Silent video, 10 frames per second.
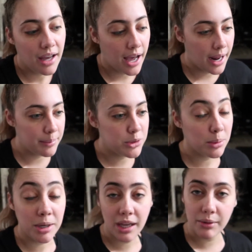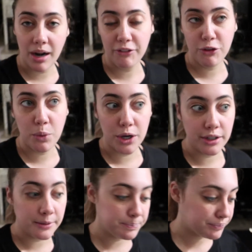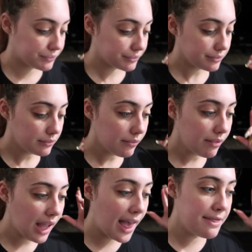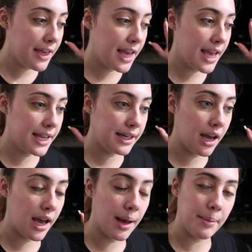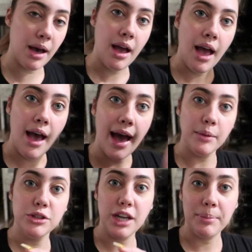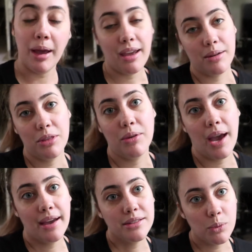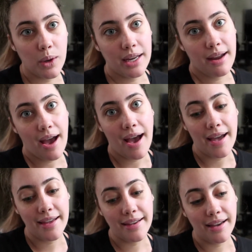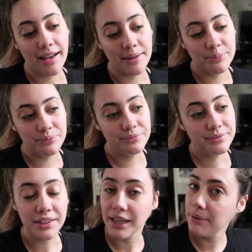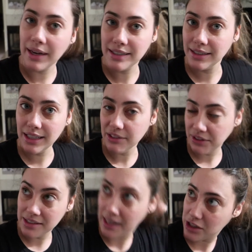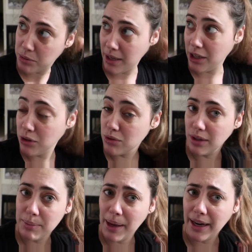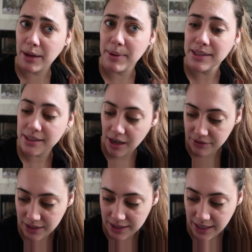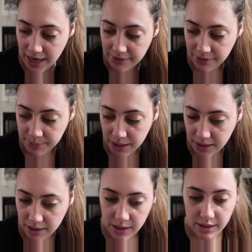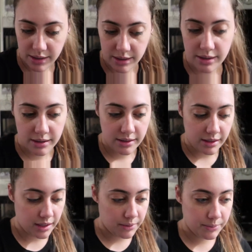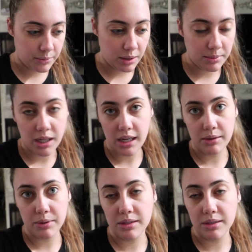Um, so I'm gonna get ready for work. And then um, I will check back in with you guys when I um, get ready to leave because that's when I usually pack up my stuff and decide if I'm gonna, you know, what I'm gonna eat.